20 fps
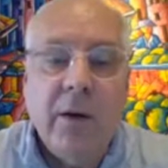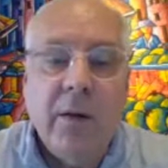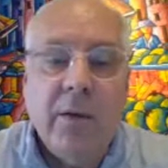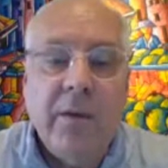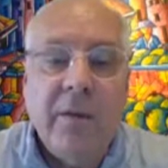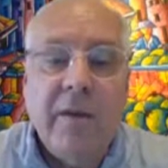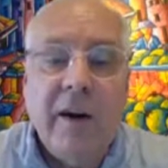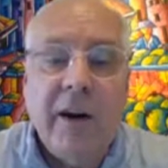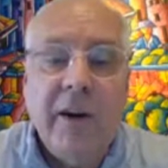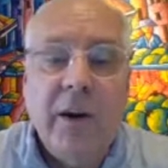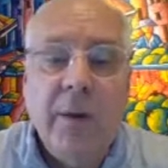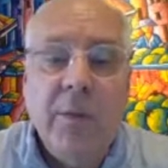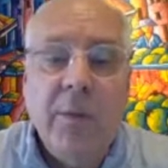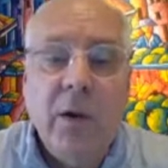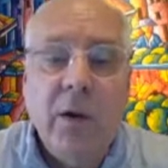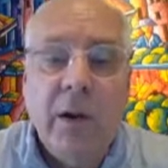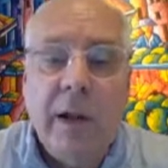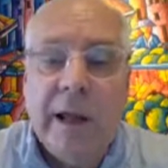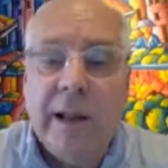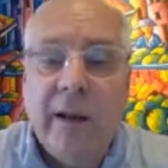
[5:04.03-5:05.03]

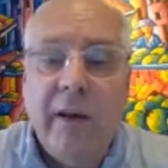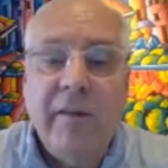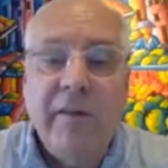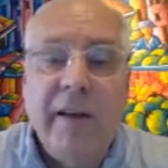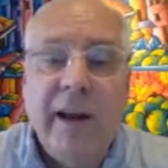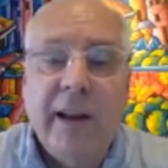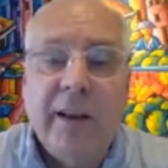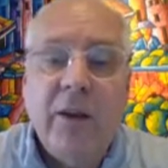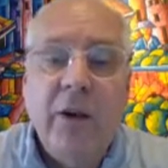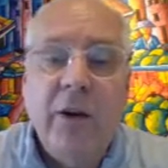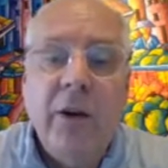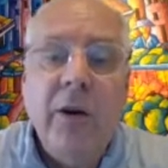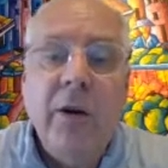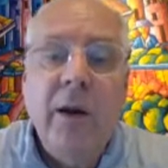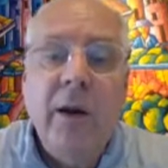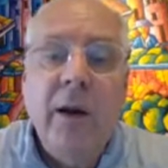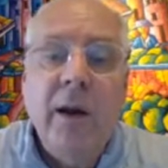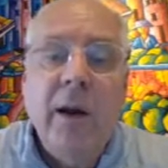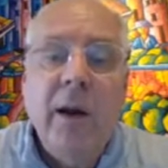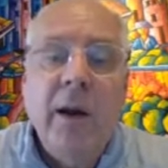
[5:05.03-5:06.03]
variable, like a vector.
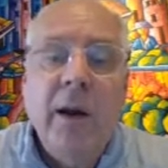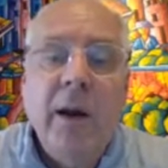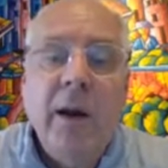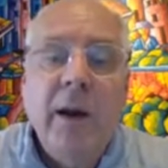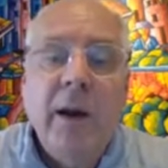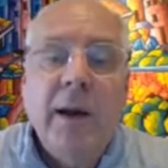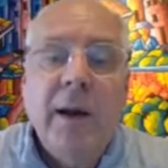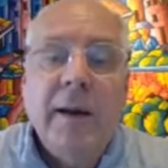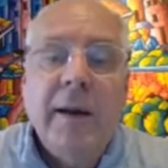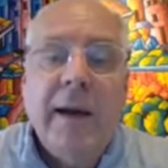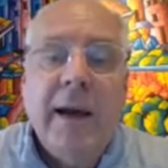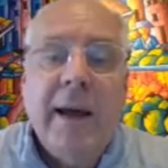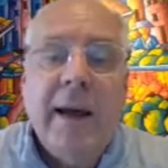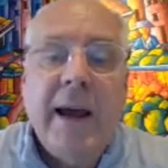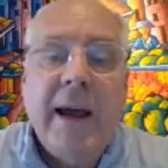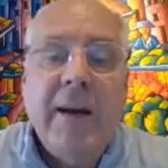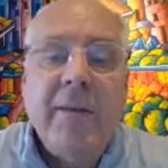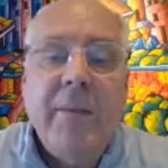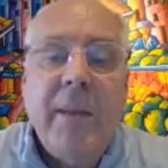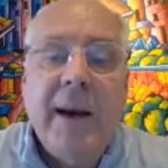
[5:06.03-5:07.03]
Then
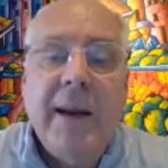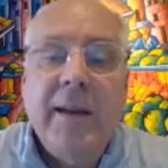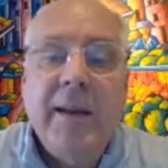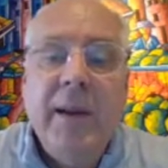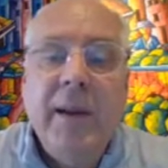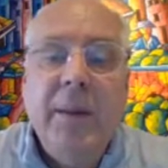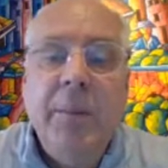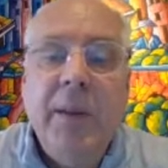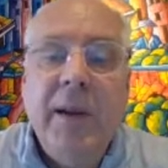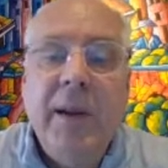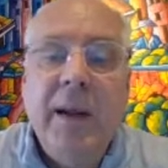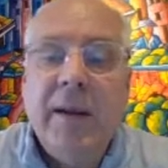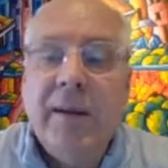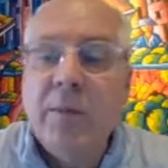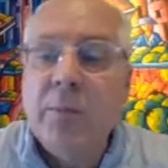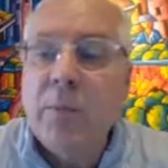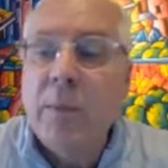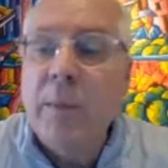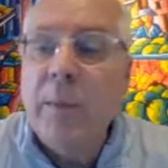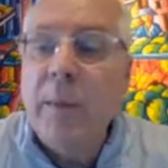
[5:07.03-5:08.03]
I have my TPX,
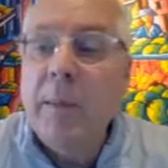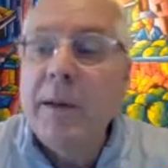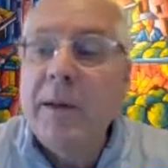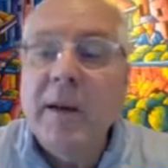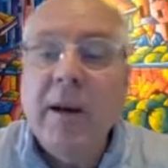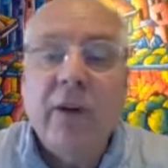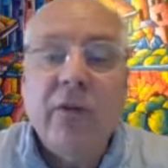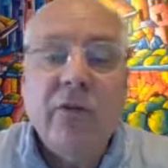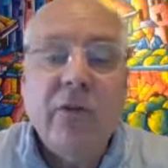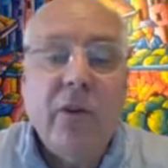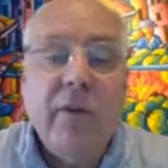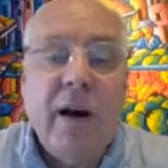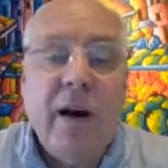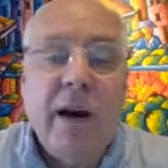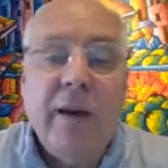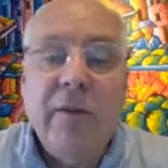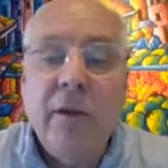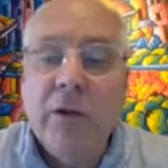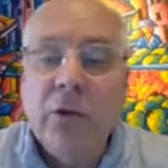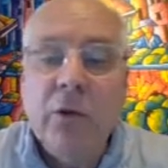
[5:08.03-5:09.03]
probability of
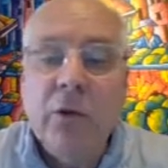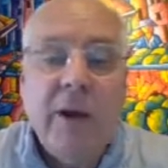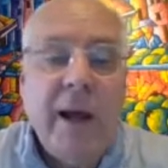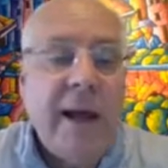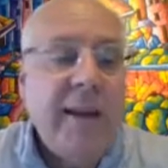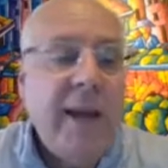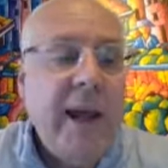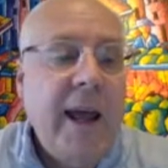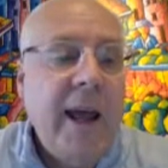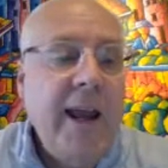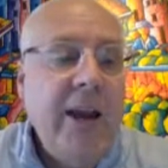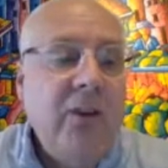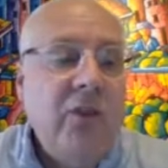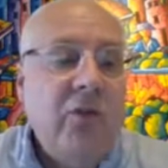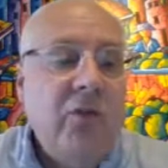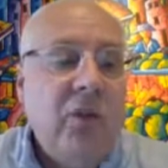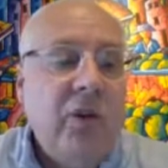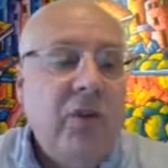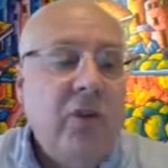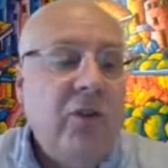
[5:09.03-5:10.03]
survival to that
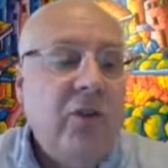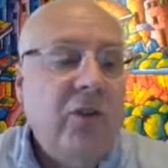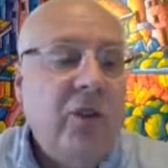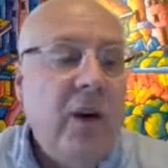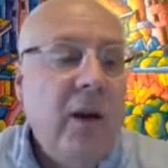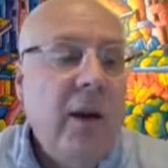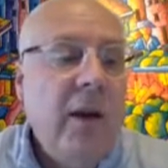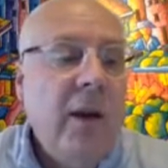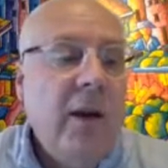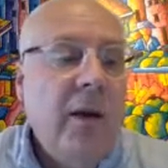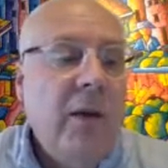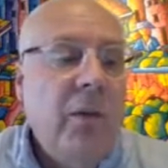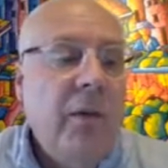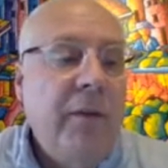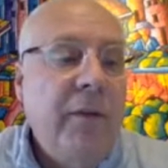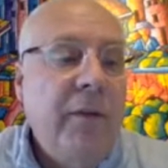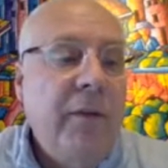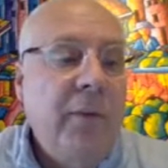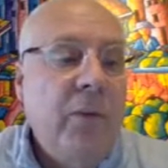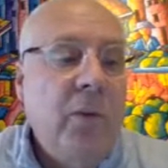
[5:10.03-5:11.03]
age,
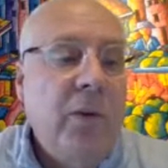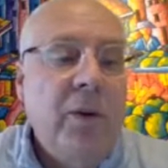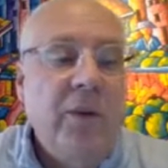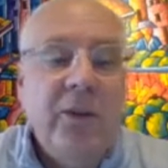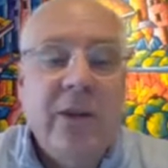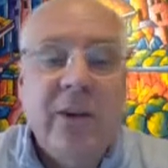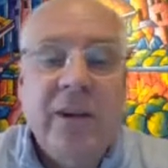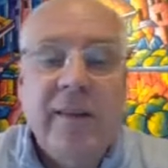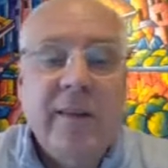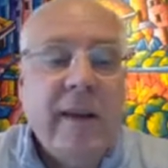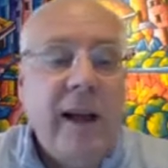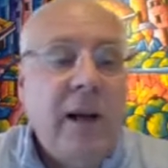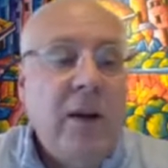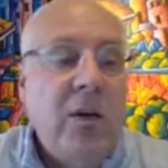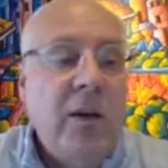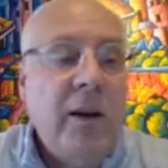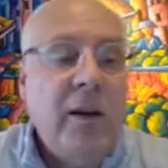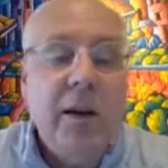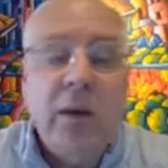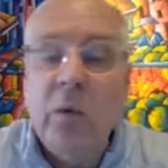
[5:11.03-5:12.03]
which is
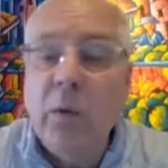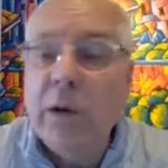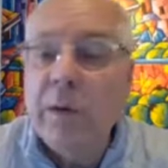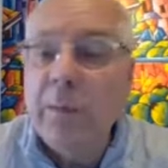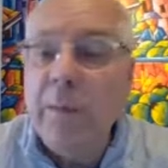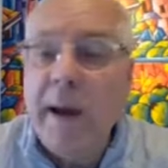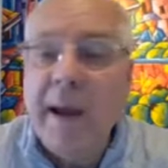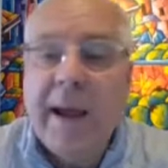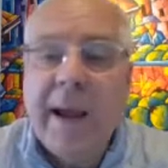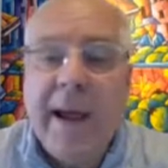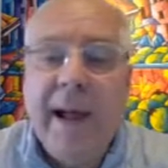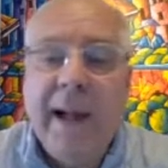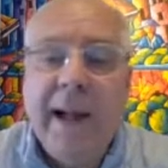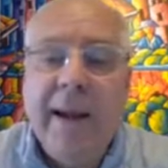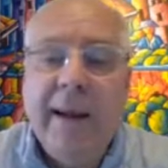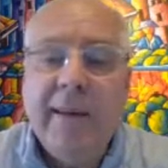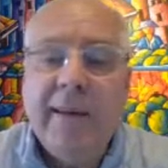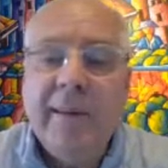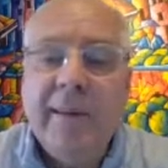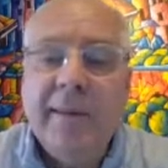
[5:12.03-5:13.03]
calculated with my
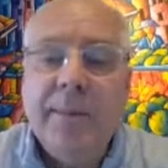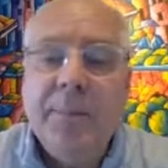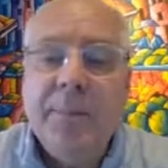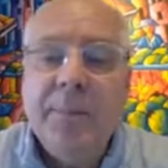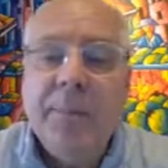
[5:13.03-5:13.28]
LX.